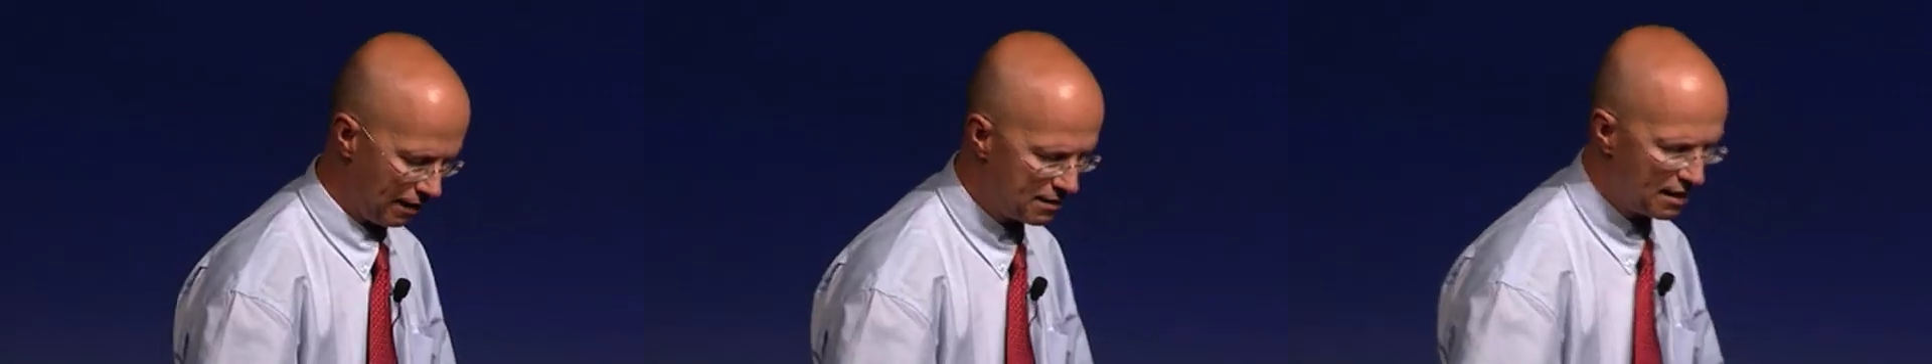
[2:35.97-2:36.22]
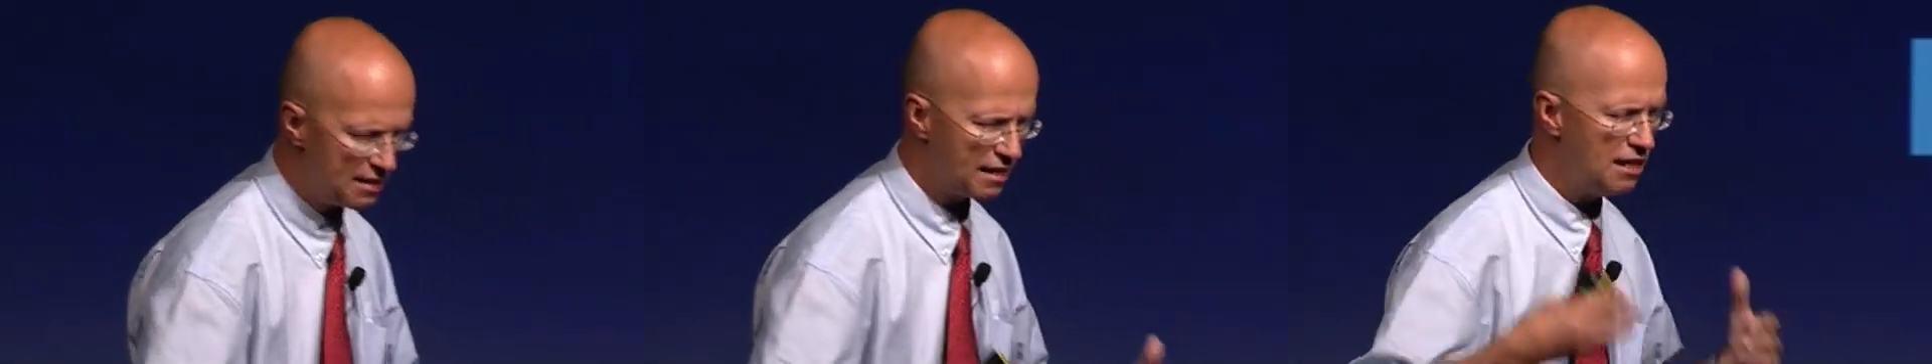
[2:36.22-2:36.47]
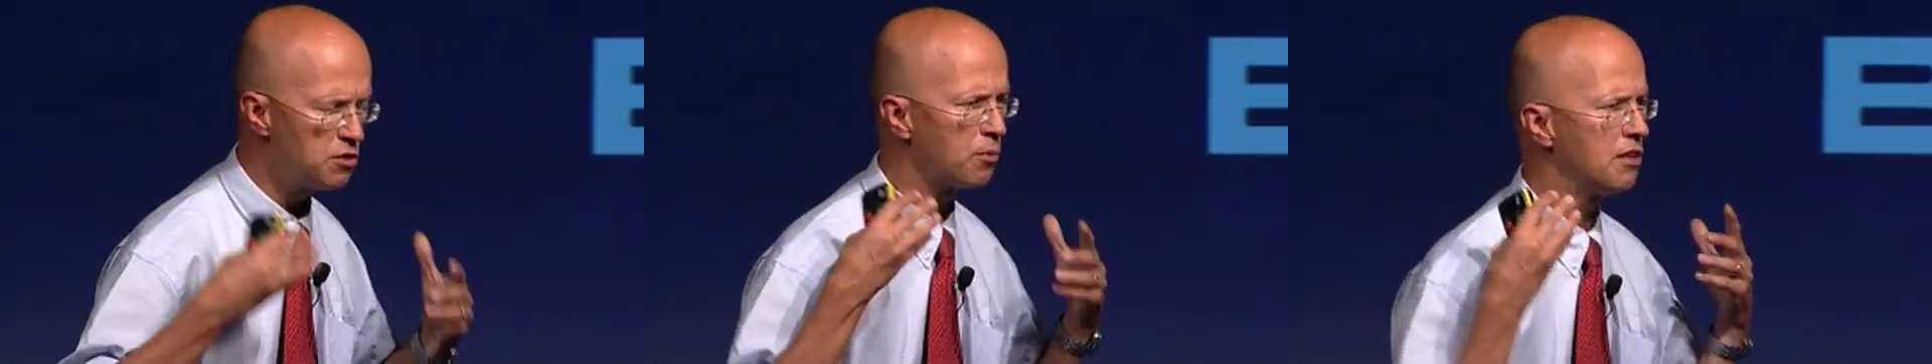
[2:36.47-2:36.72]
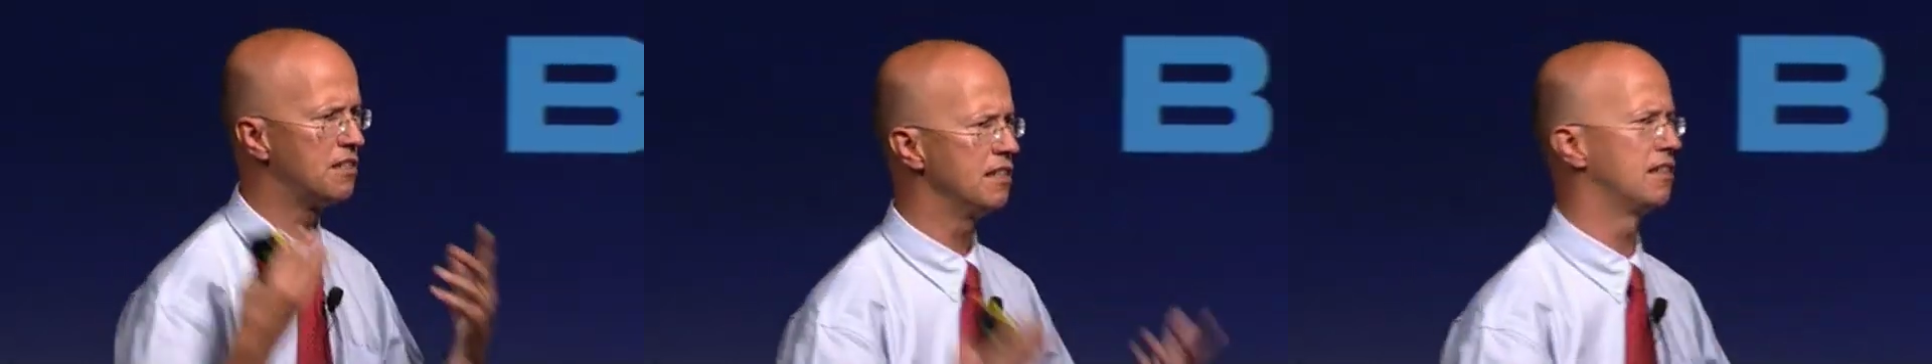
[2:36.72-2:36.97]
And
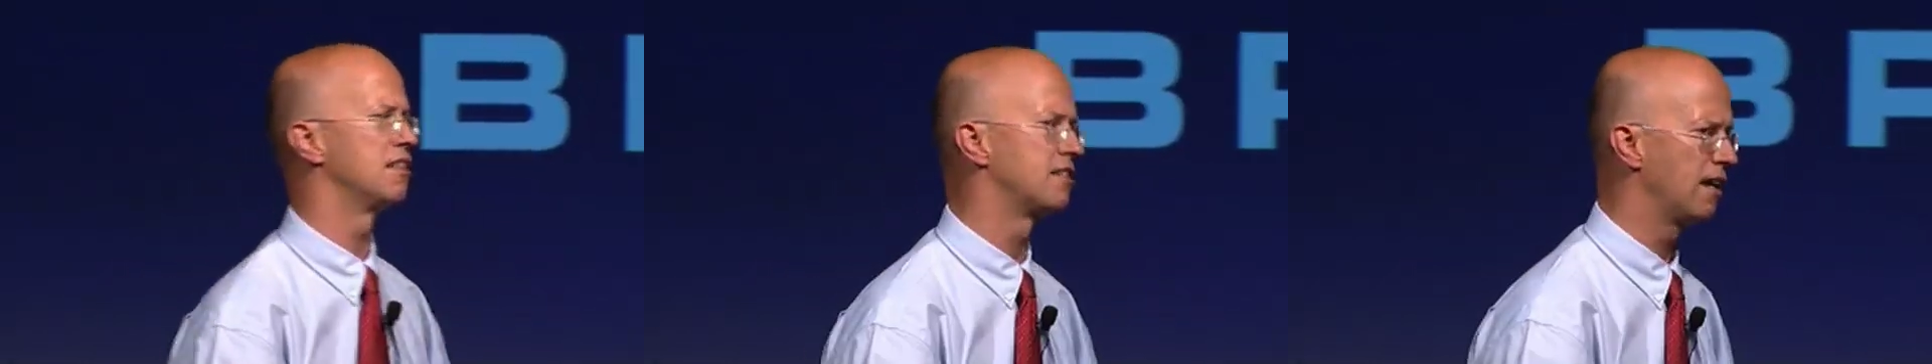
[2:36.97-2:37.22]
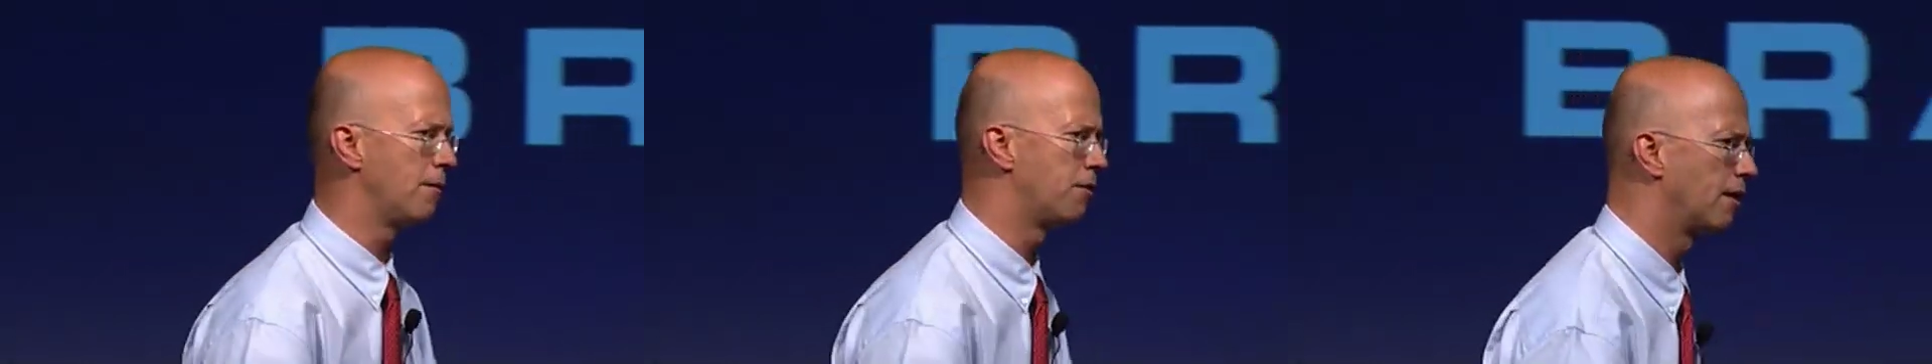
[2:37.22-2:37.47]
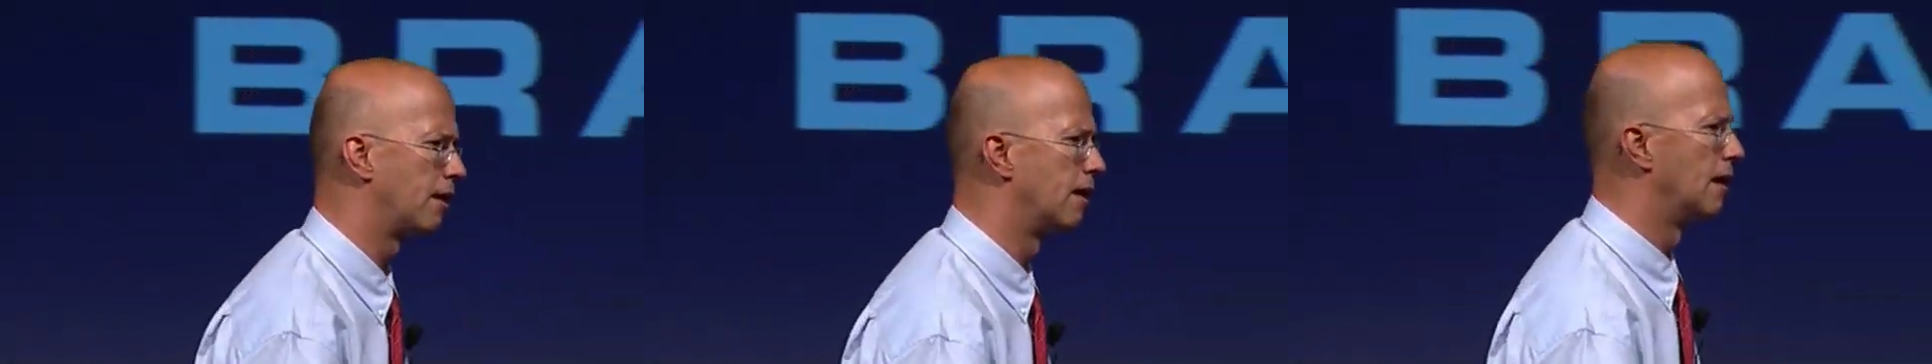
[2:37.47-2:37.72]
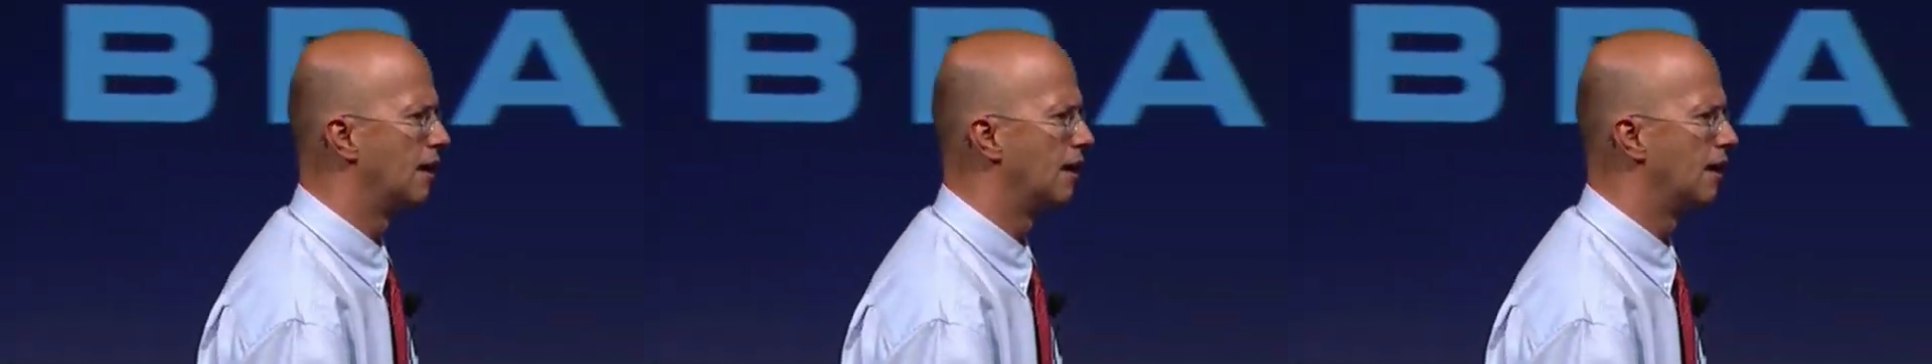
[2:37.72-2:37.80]
Sainsbury did the same thing.